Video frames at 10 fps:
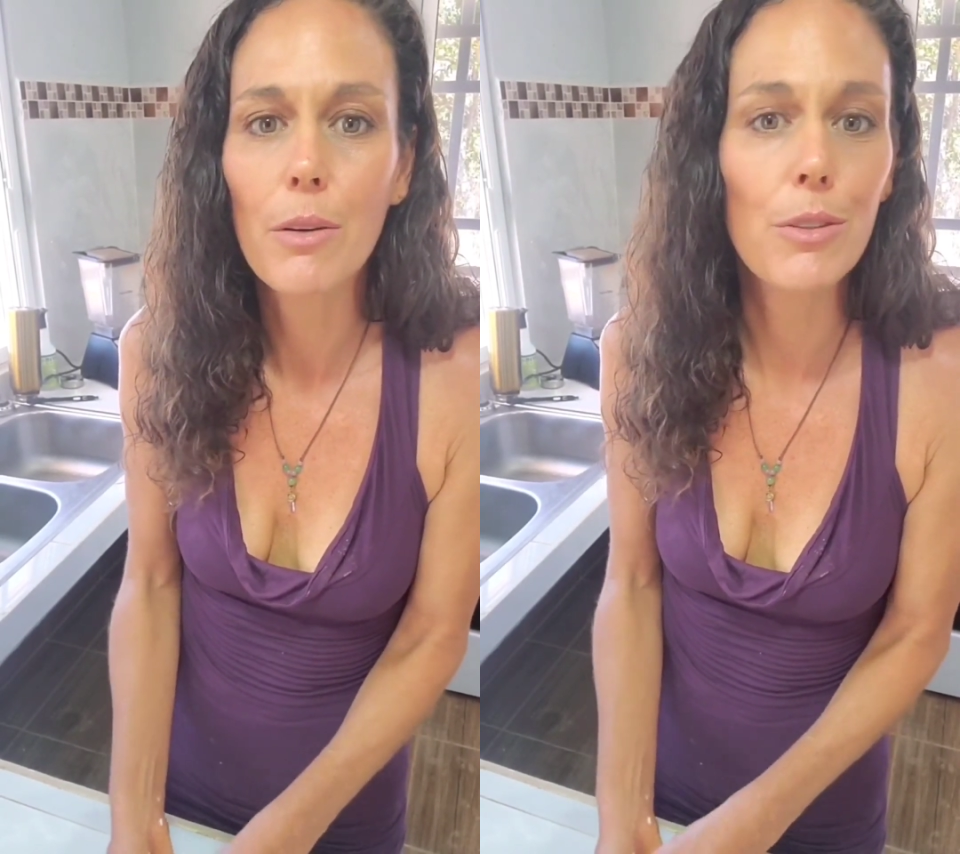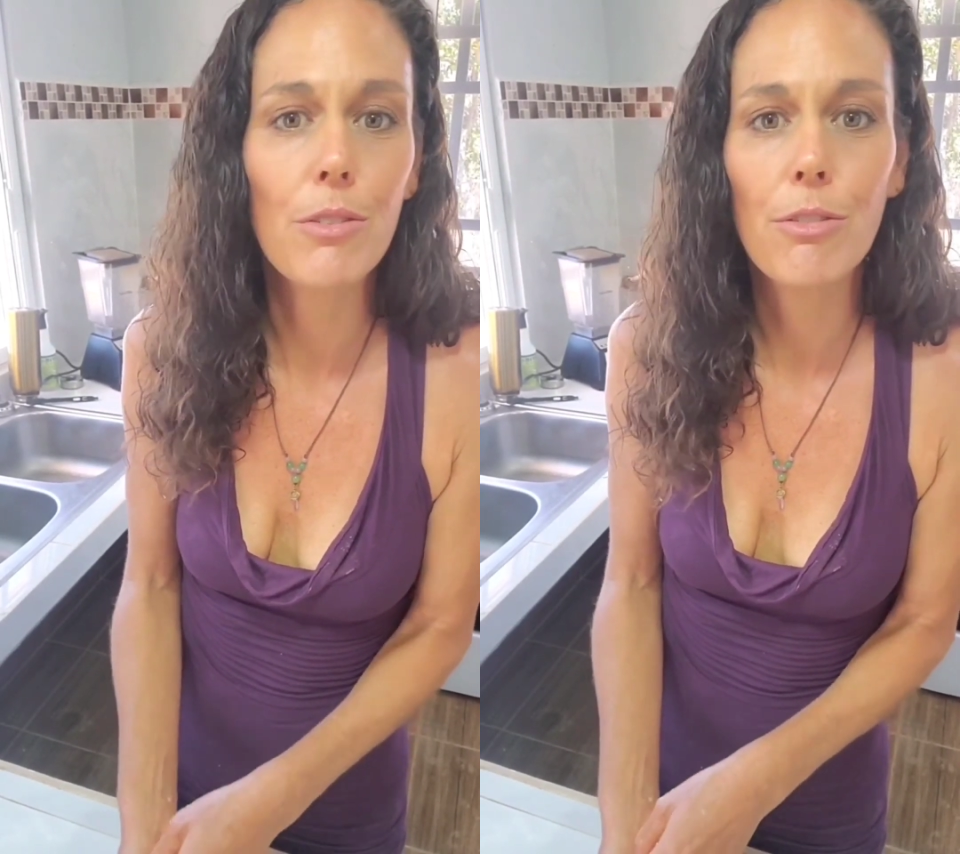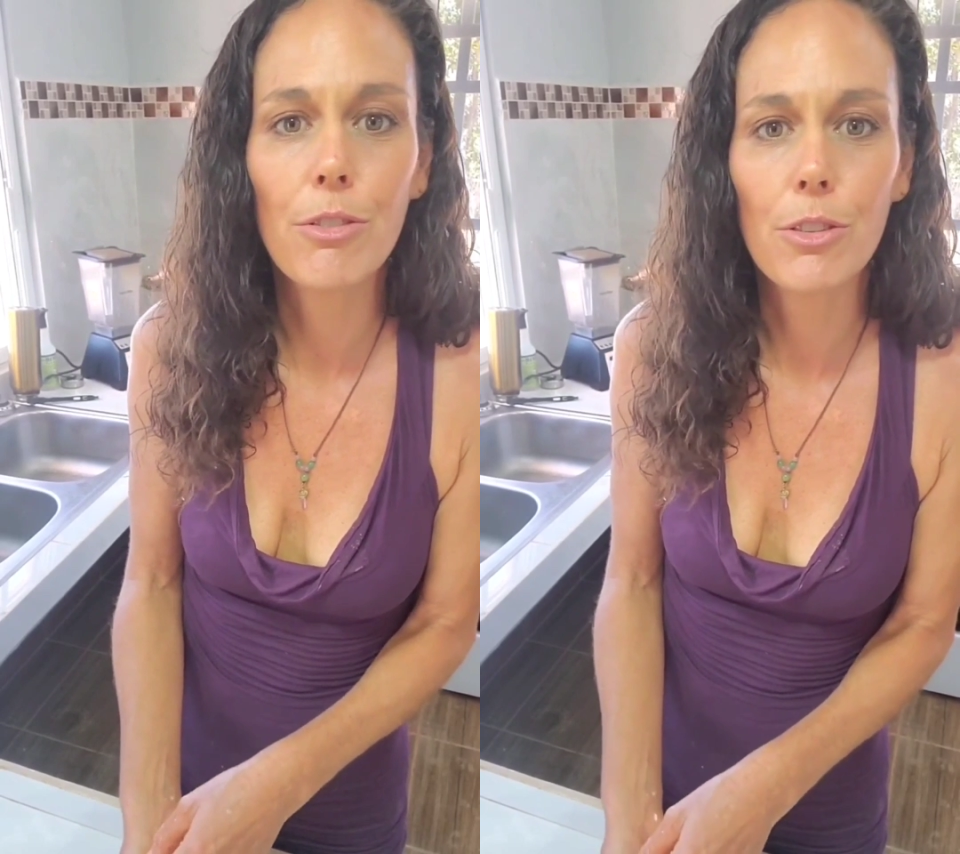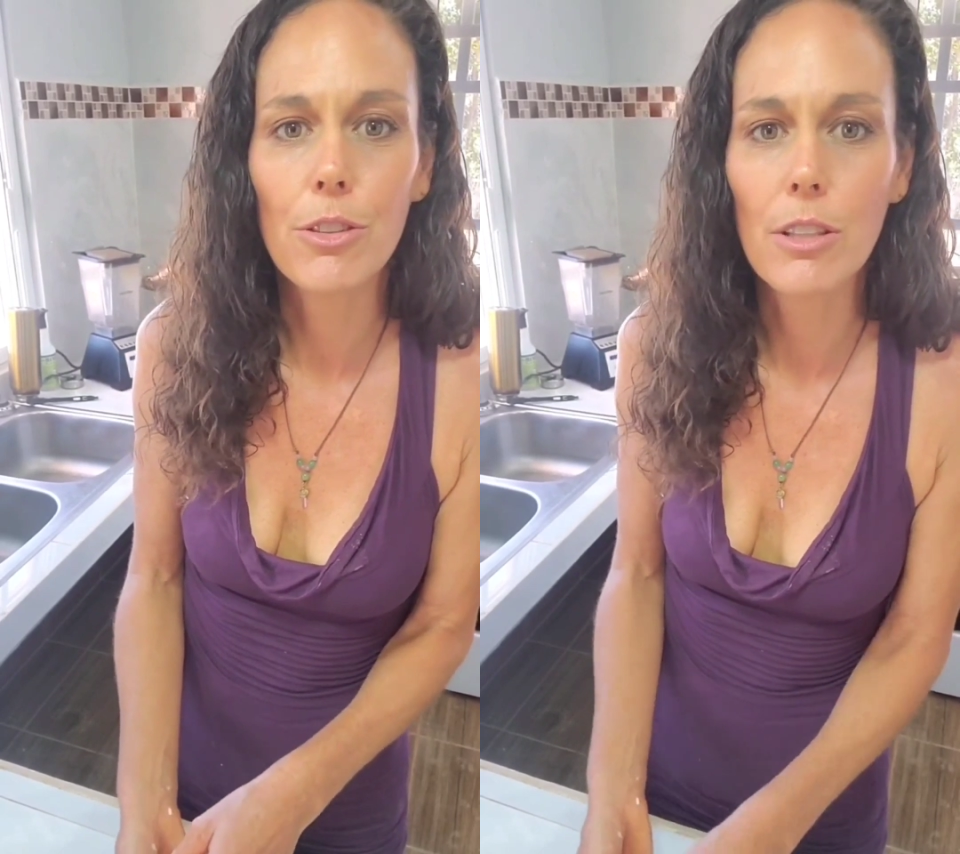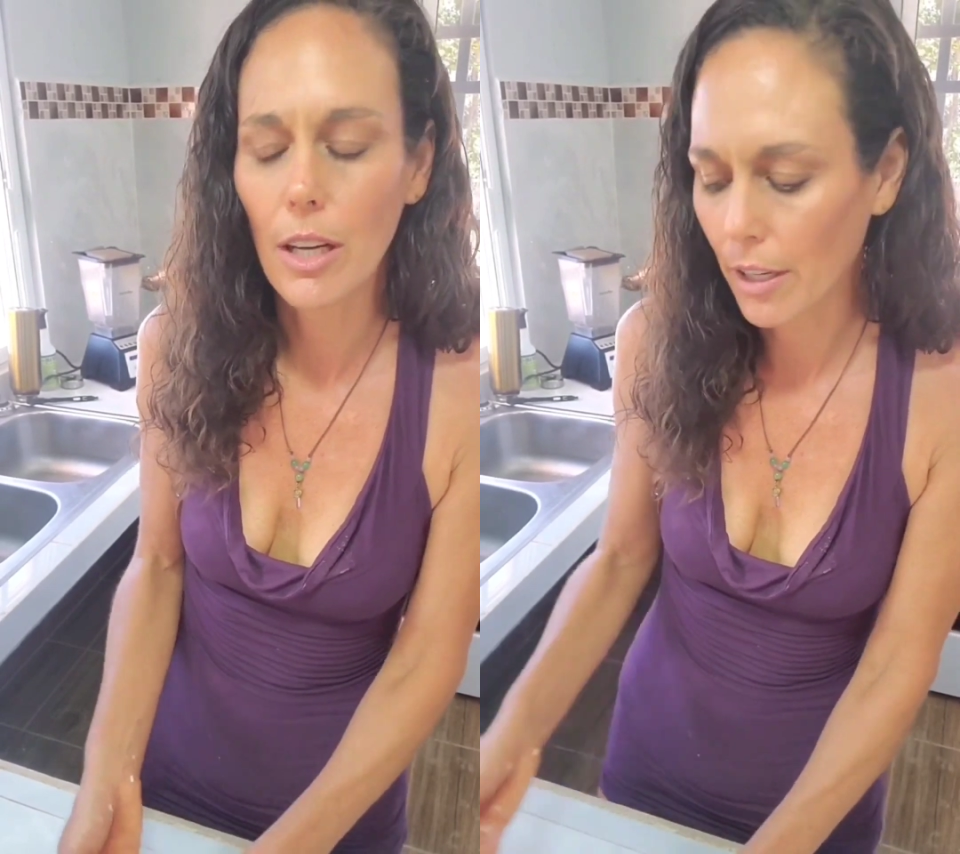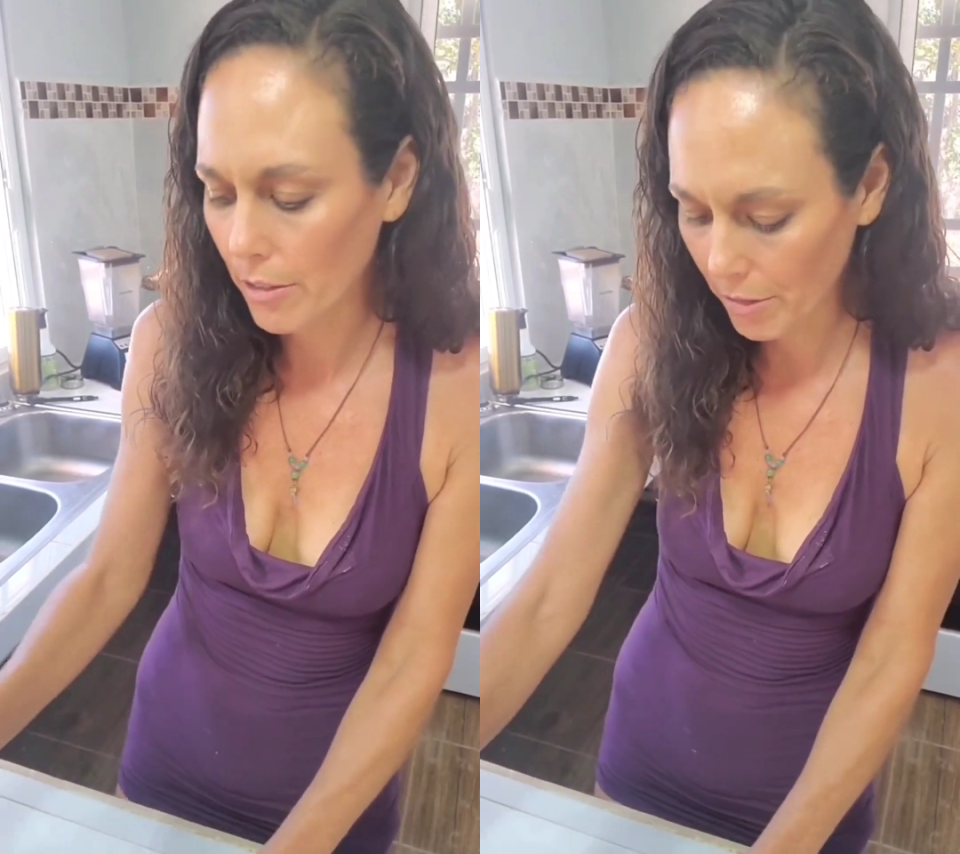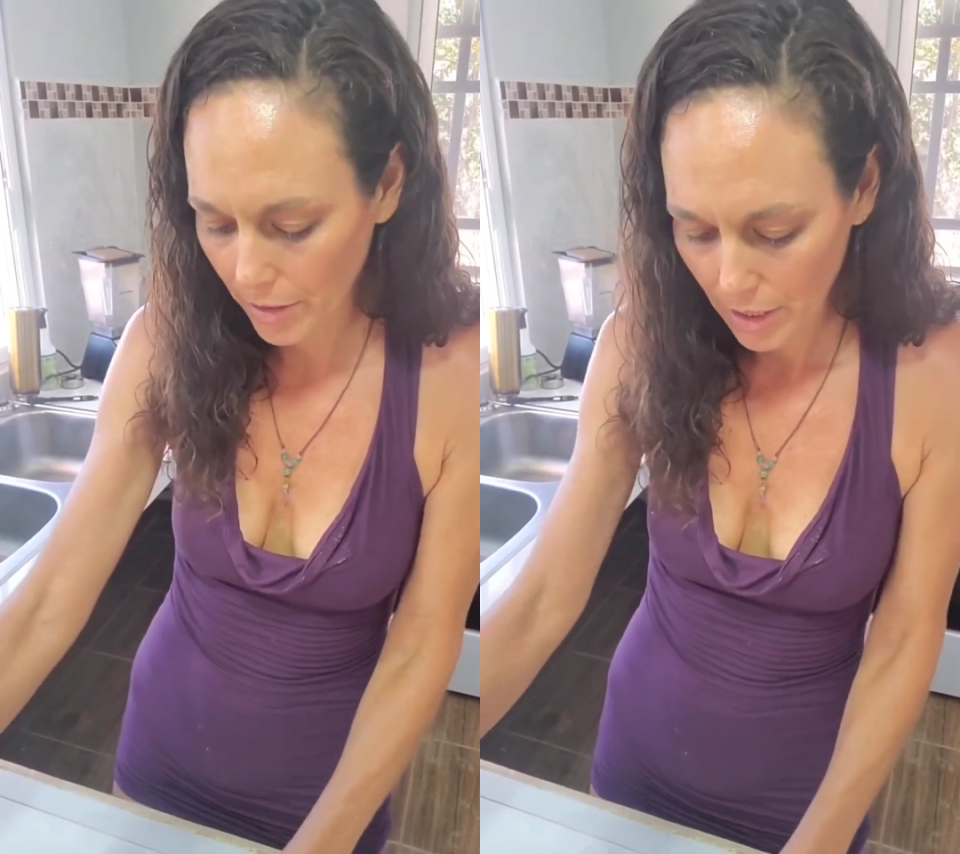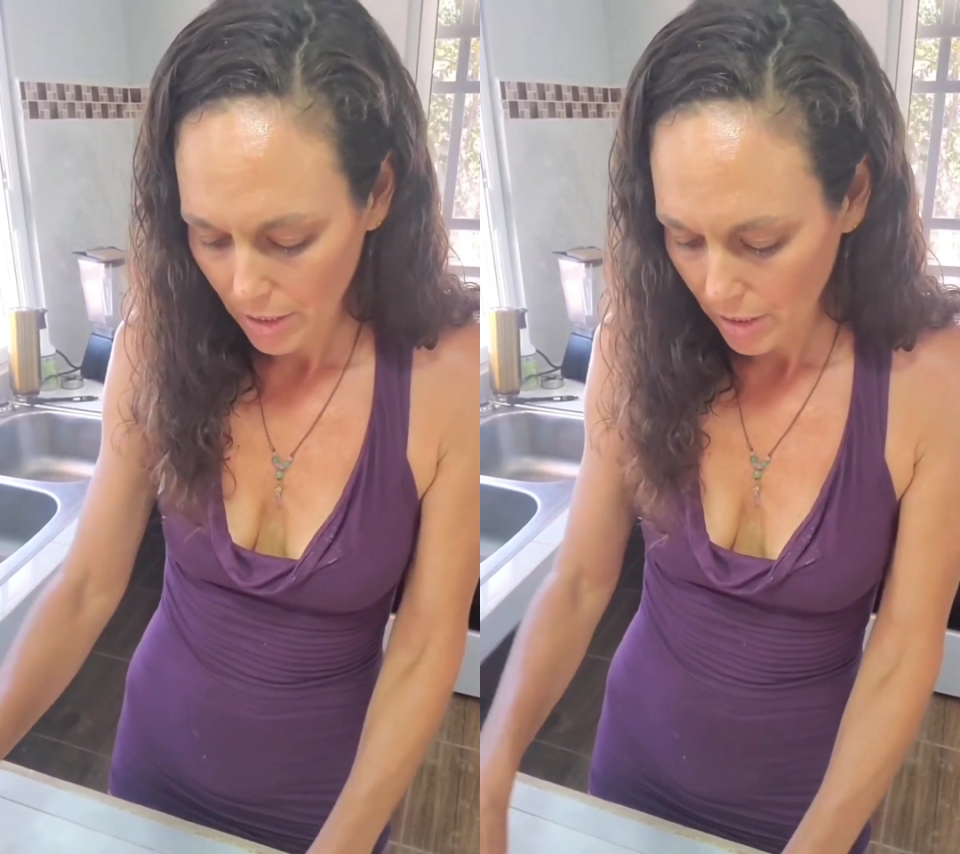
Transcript: that is full of